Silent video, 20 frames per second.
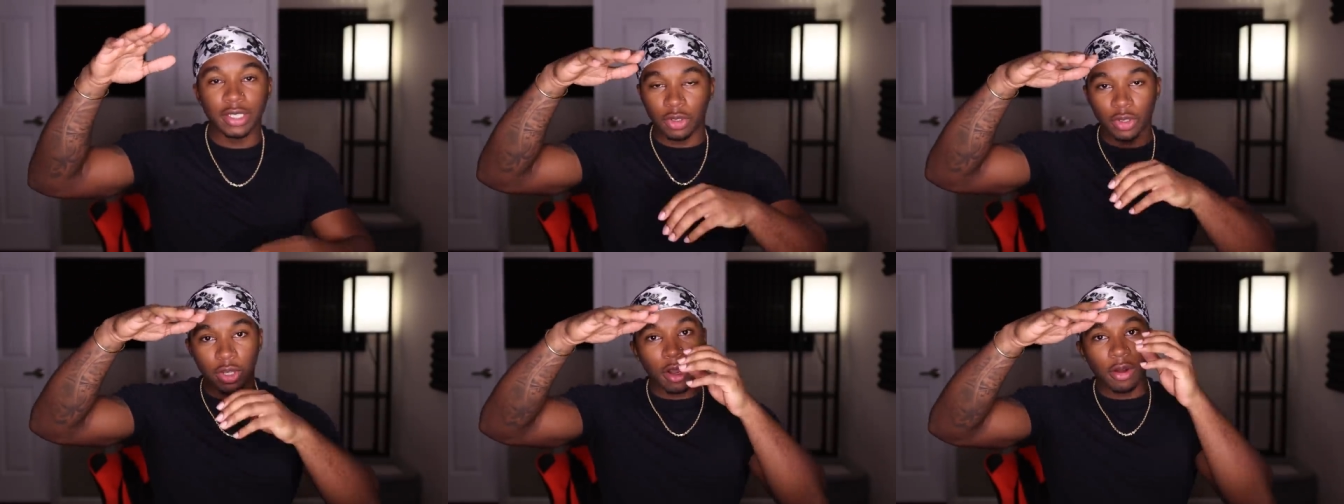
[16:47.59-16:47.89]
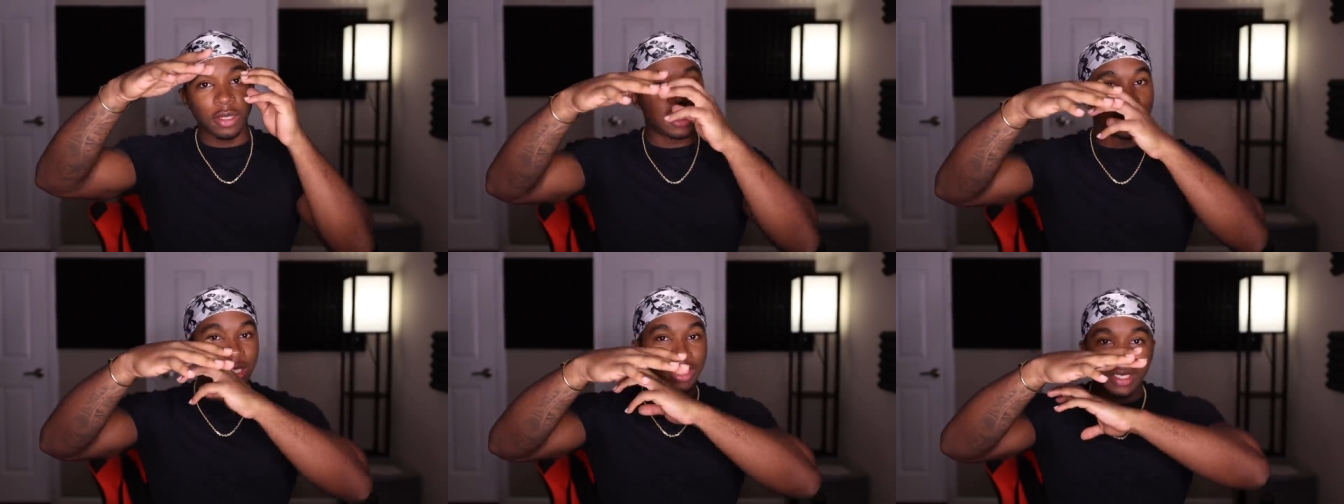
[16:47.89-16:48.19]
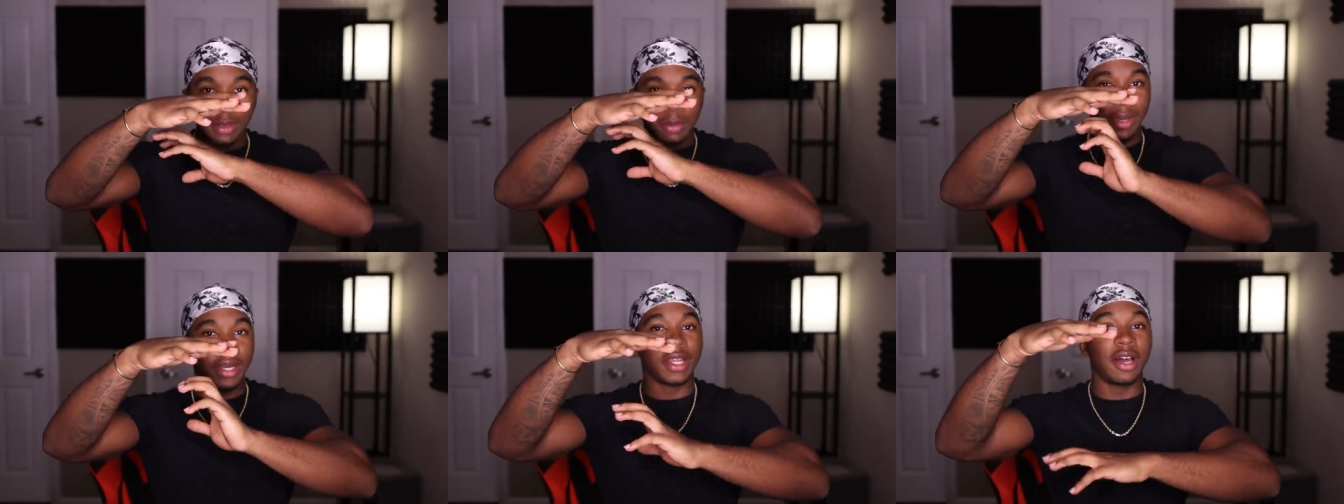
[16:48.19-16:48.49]
so they always need
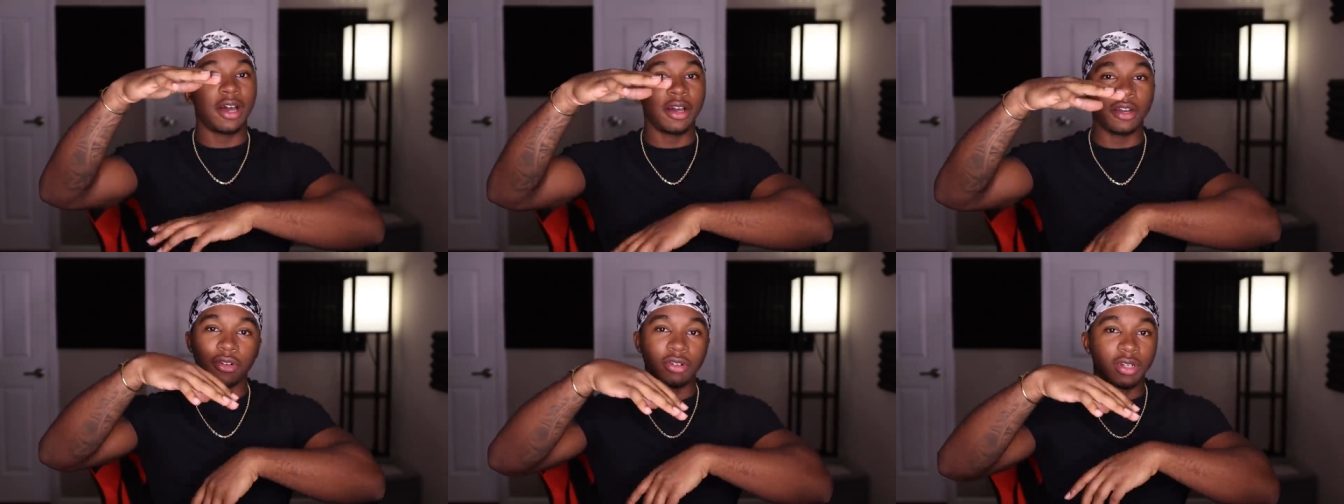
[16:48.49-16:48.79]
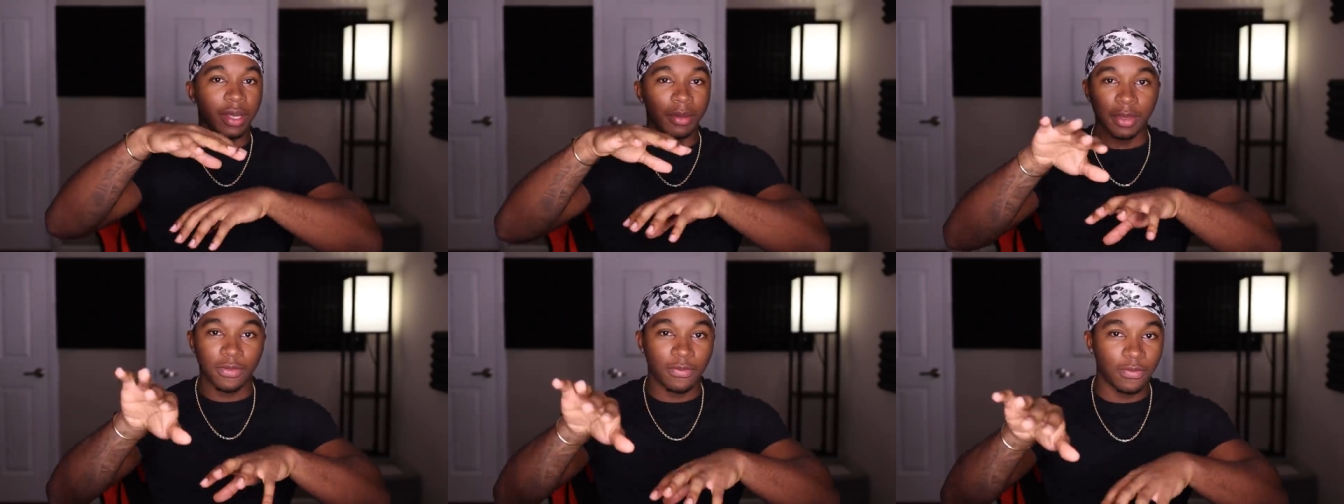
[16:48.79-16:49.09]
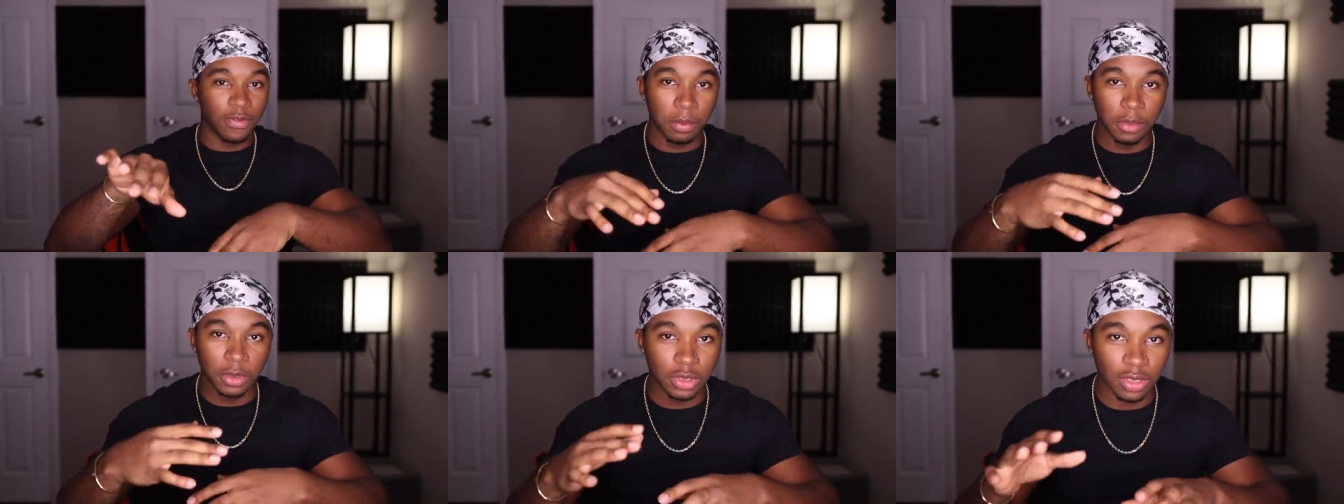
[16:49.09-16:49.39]
somebody under them, you
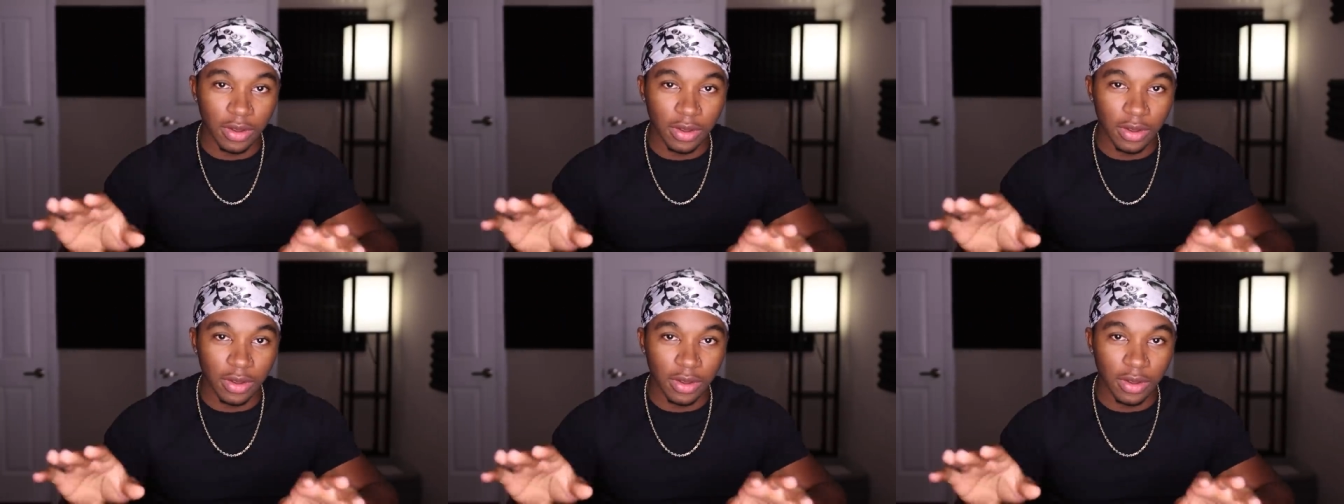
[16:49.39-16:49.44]
feel me?